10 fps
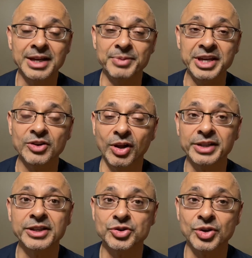be
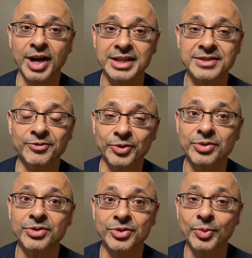calling the shots
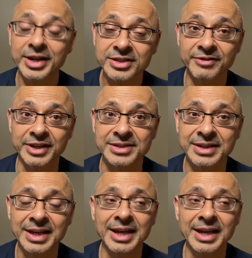for the rest of us